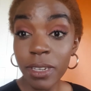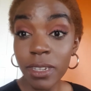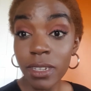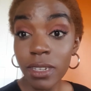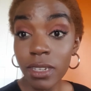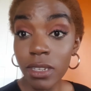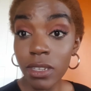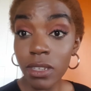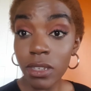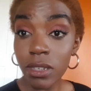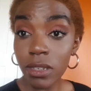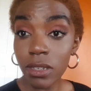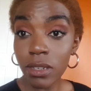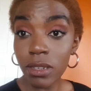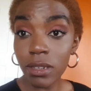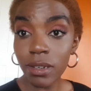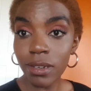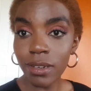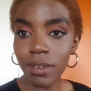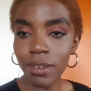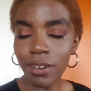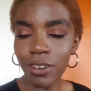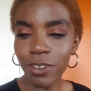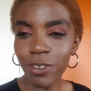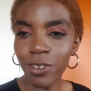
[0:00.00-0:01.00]
been this
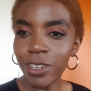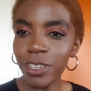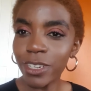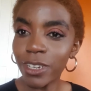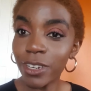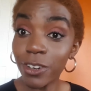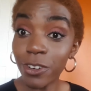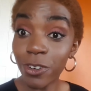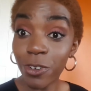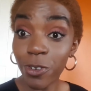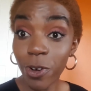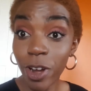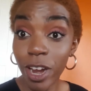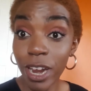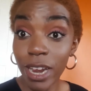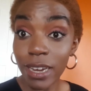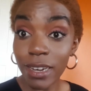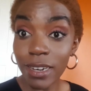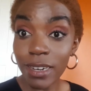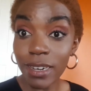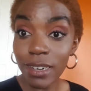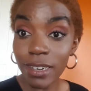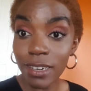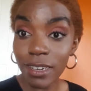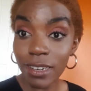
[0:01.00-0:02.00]
recent
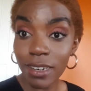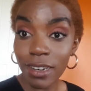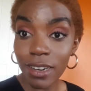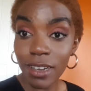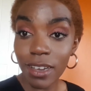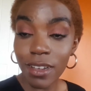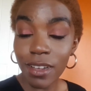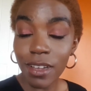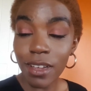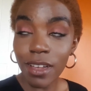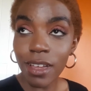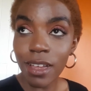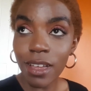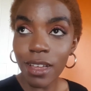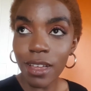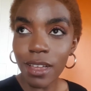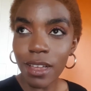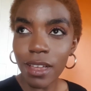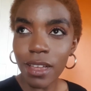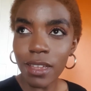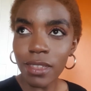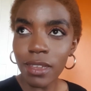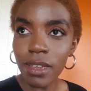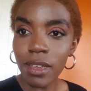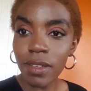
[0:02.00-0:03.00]
trend.
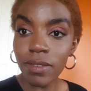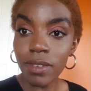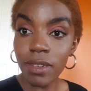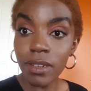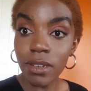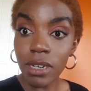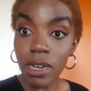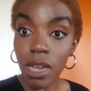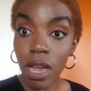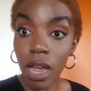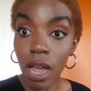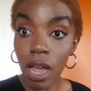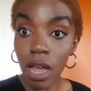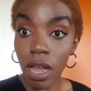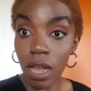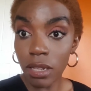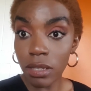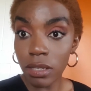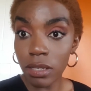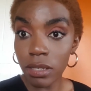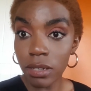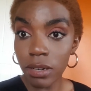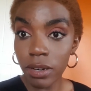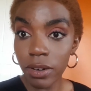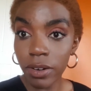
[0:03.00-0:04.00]
I think I've seen on
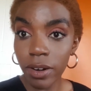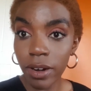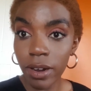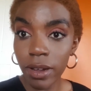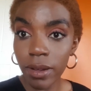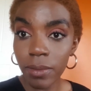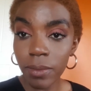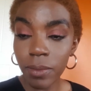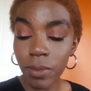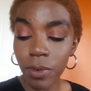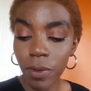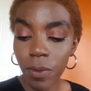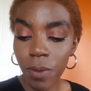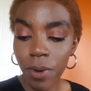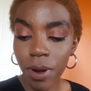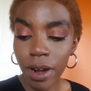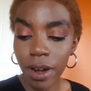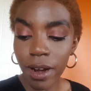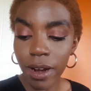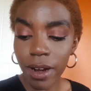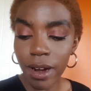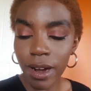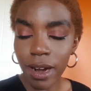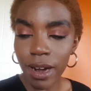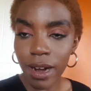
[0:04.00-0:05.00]
Instagram
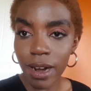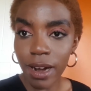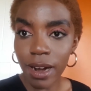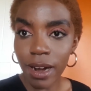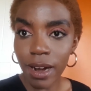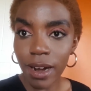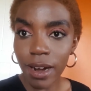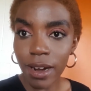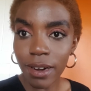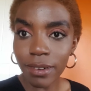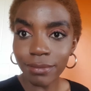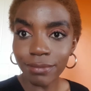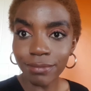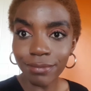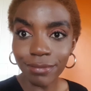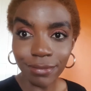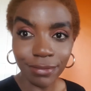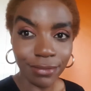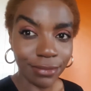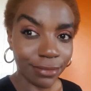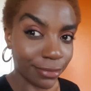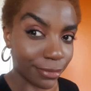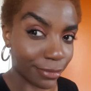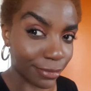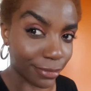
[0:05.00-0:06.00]
where
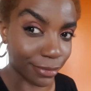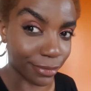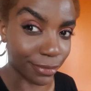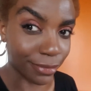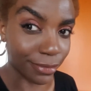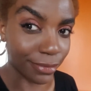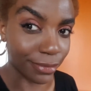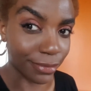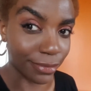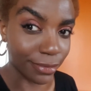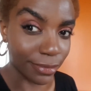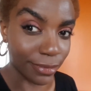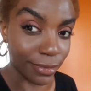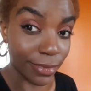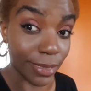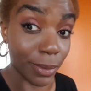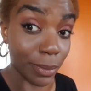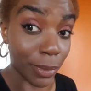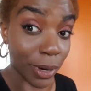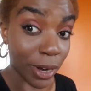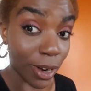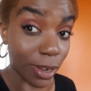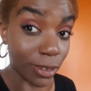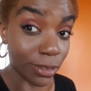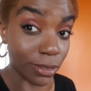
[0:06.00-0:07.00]
the
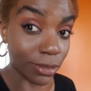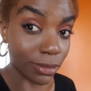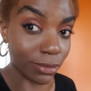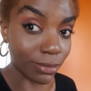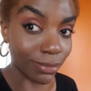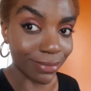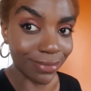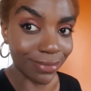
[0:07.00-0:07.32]
brows